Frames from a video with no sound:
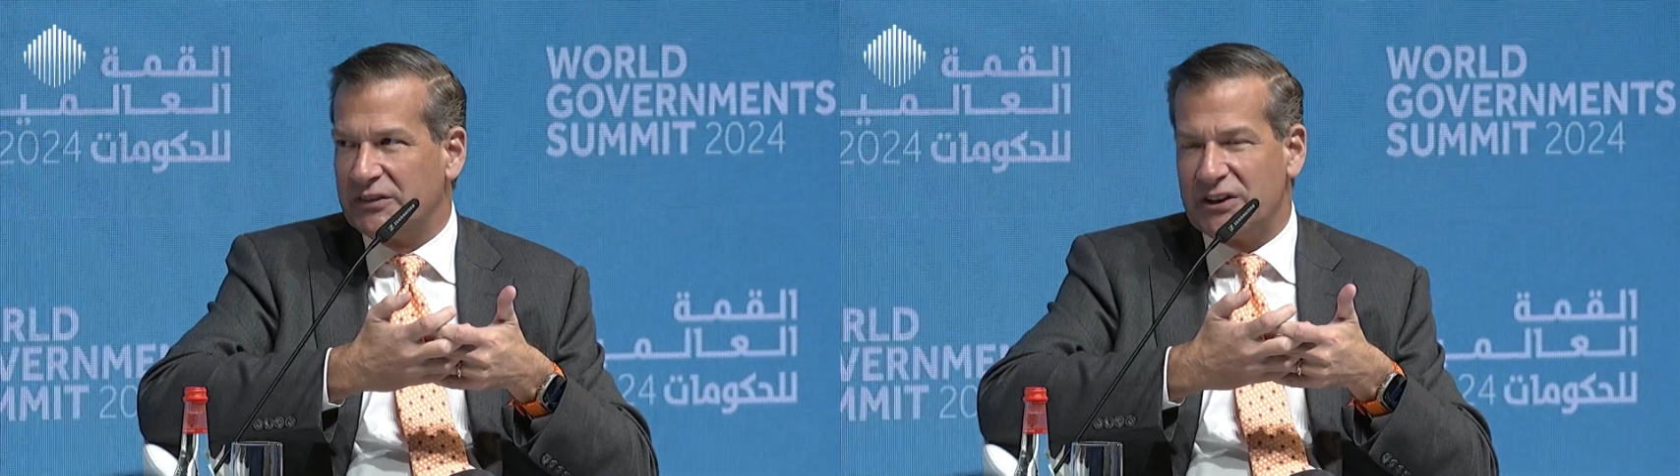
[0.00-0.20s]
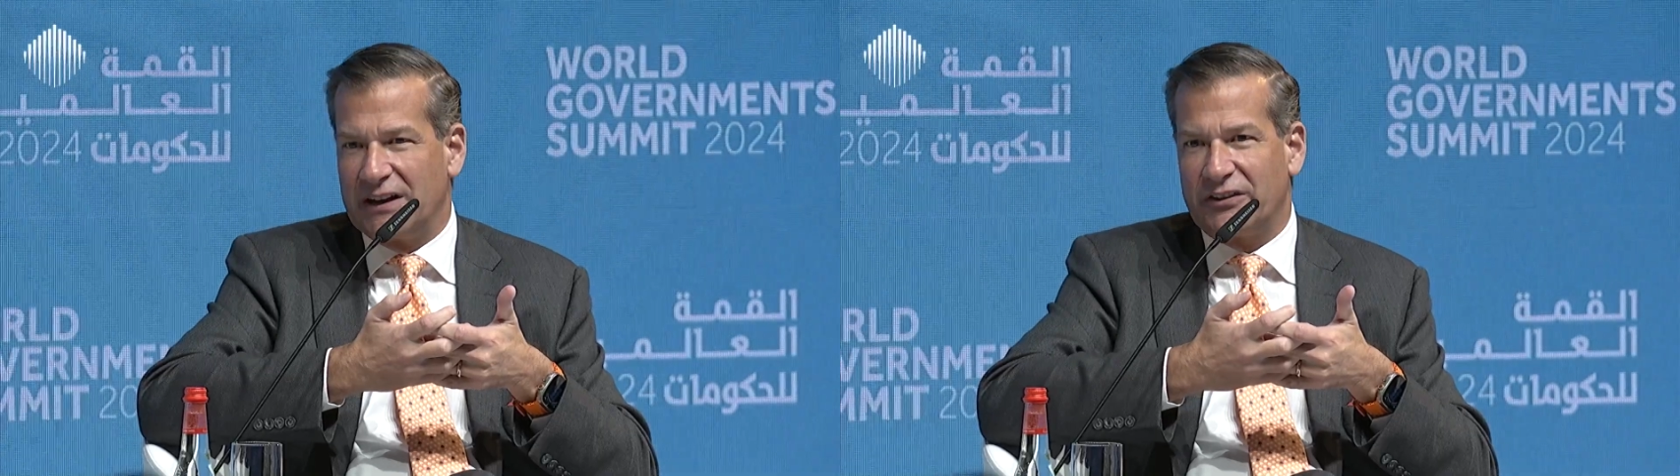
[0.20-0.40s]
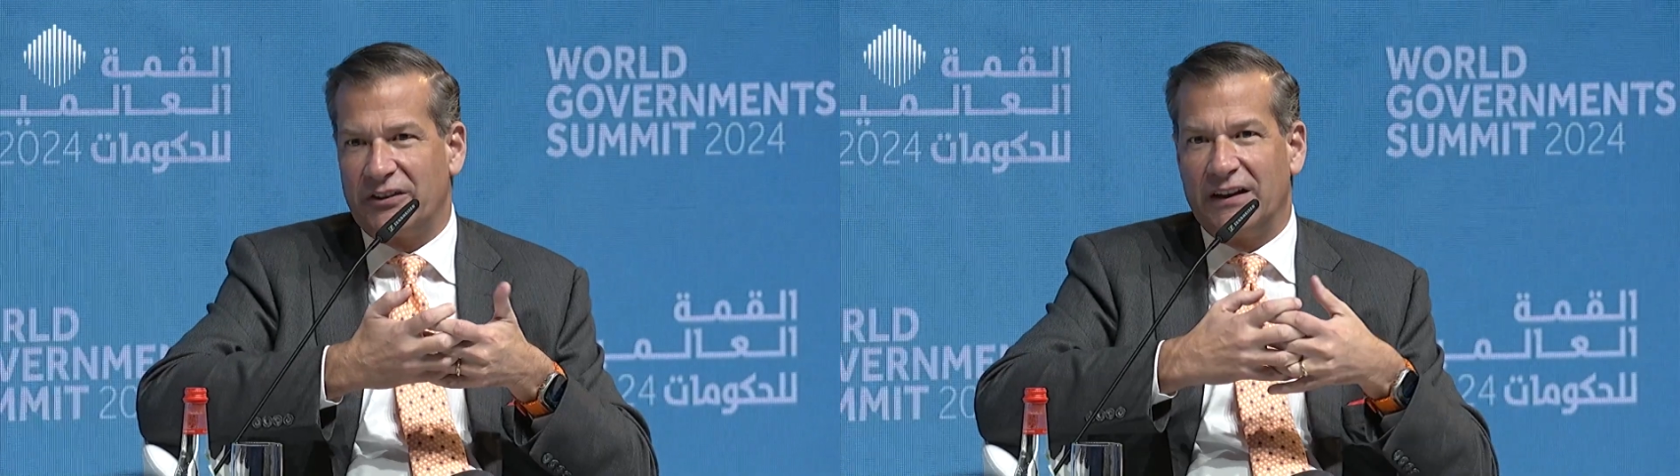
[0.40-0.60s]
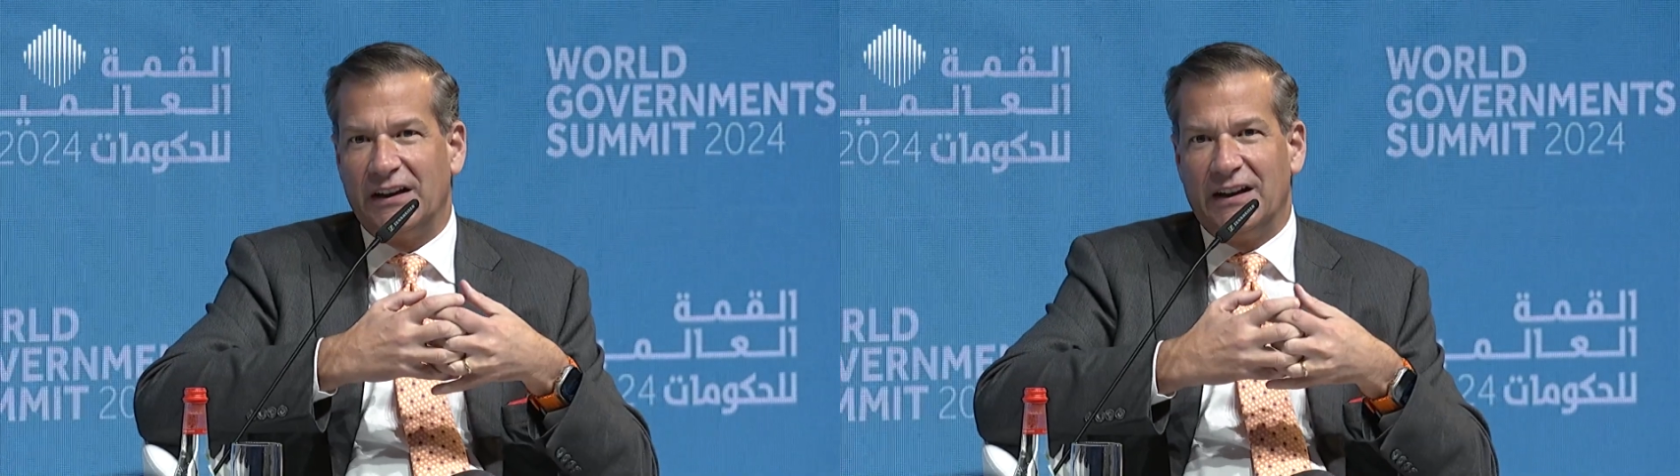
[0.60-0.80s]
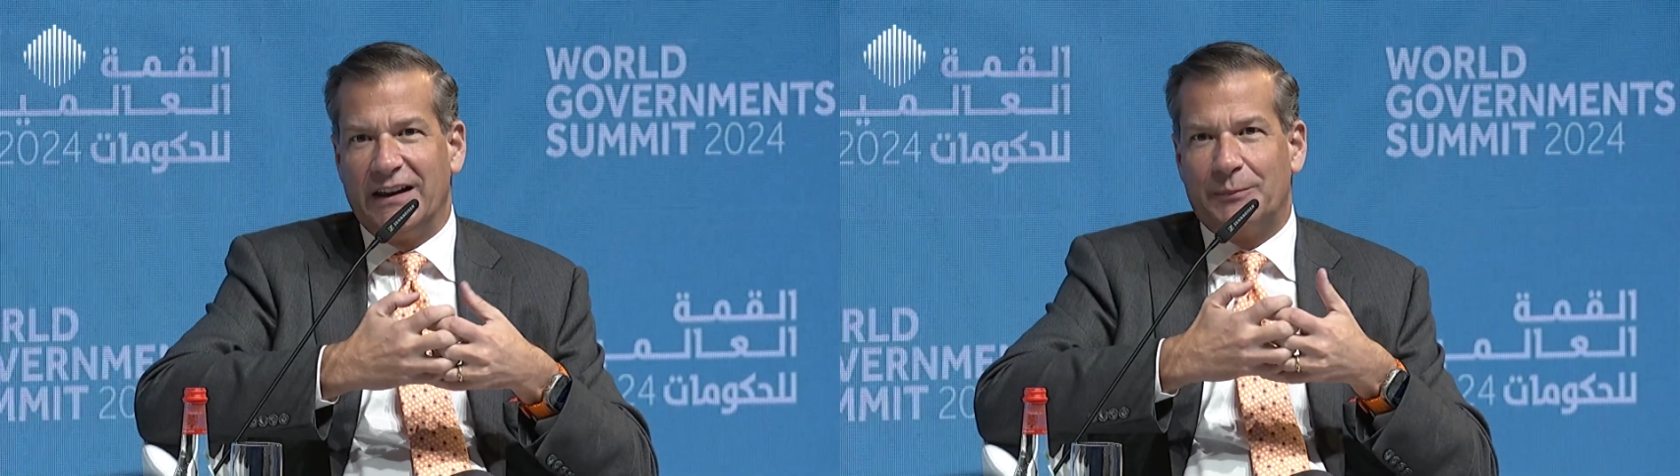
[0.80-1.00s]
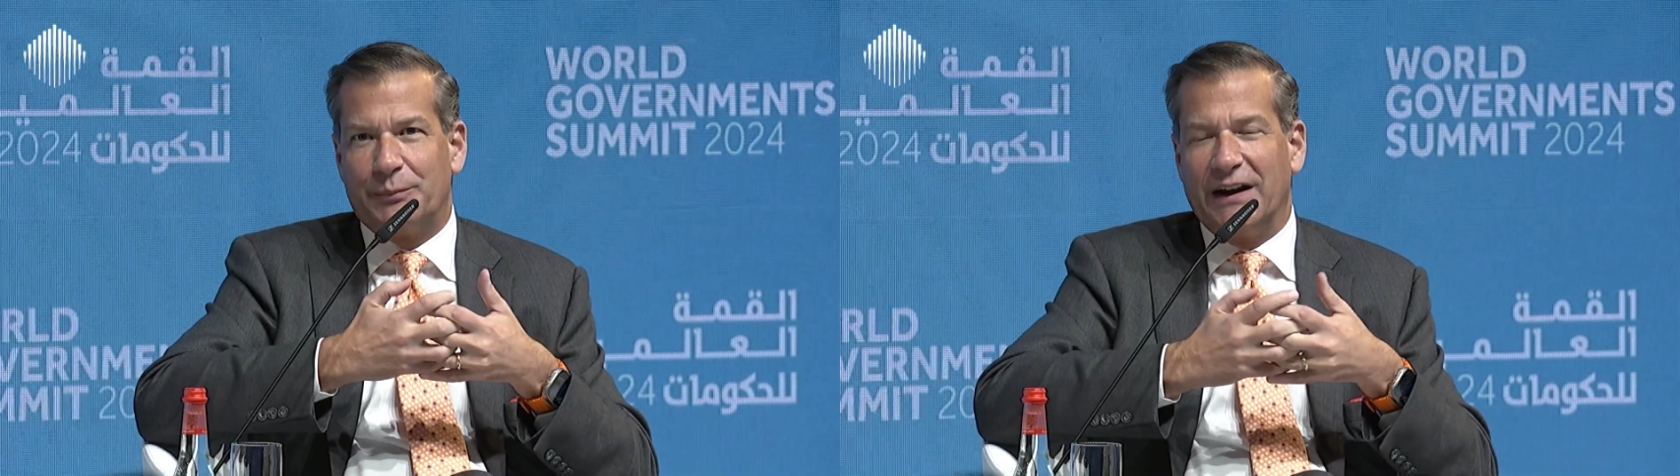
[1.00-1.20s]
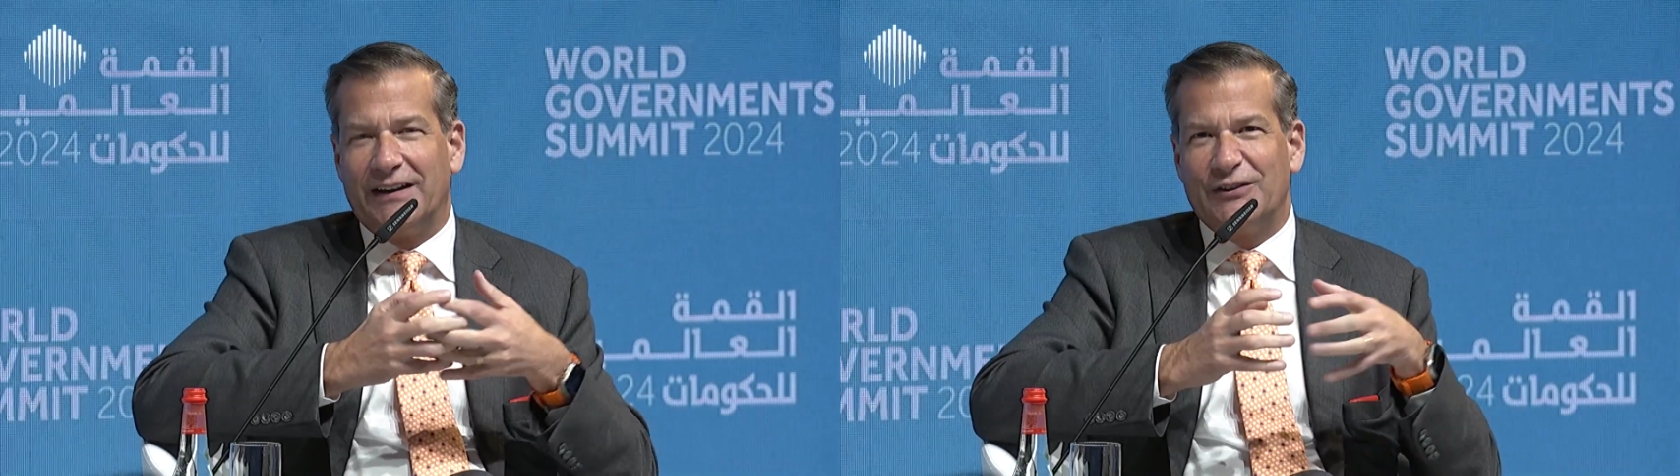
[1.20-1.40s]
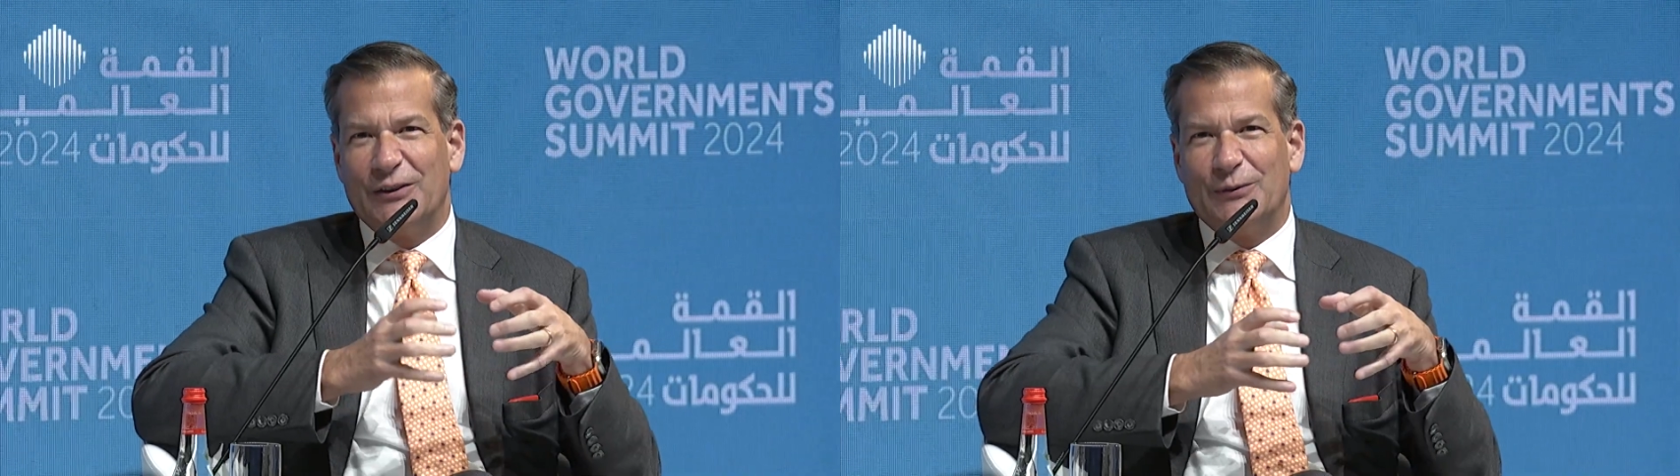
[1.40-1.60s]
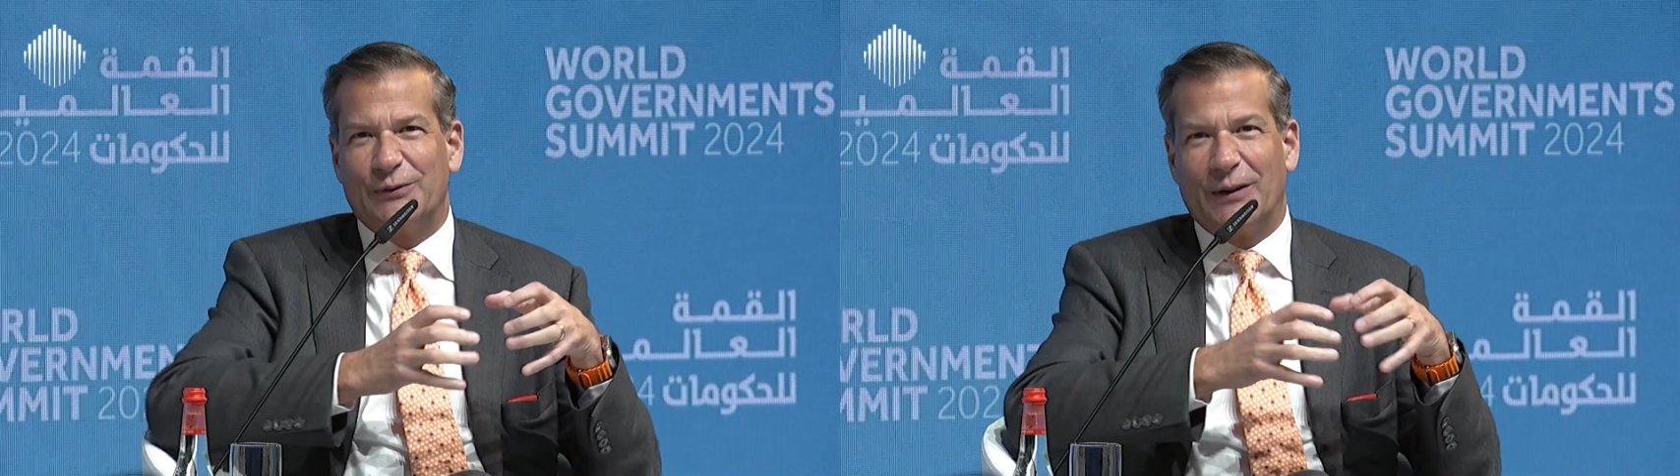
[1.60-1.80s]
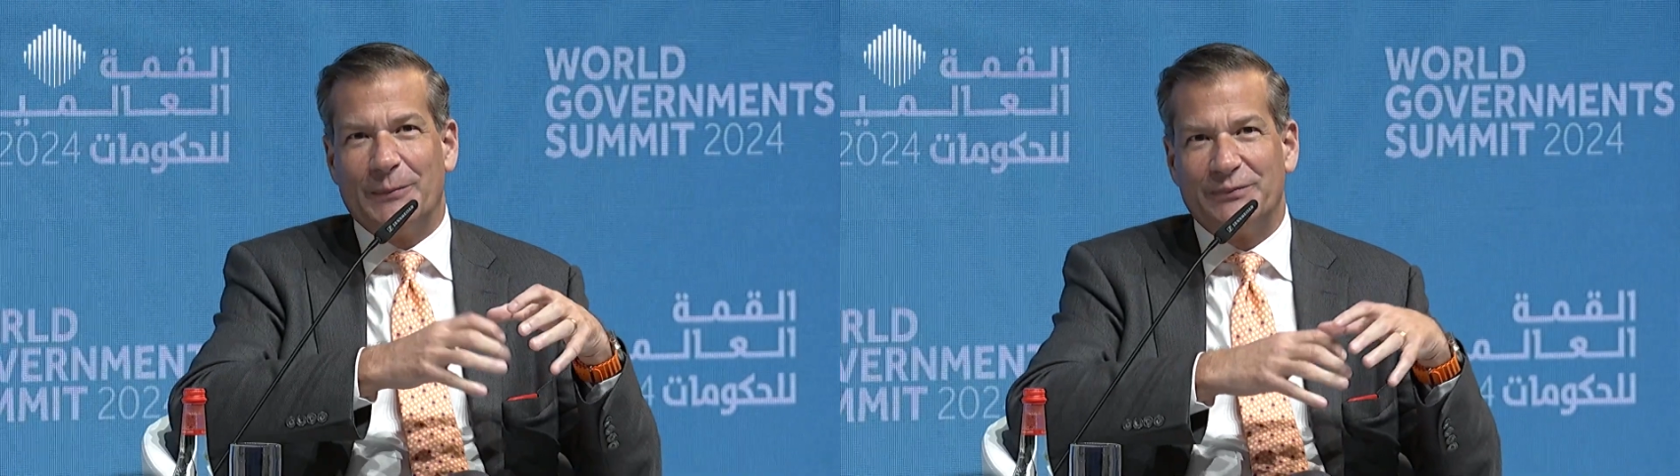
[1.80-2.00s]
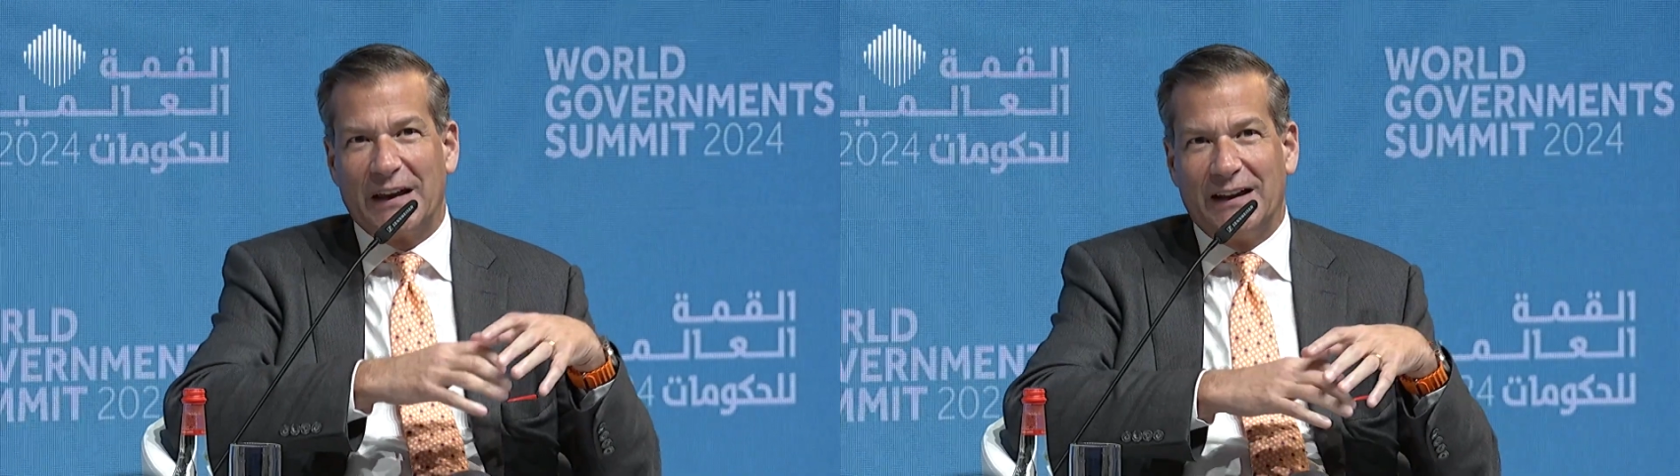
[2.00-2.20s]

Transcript: The chance that it breaks you from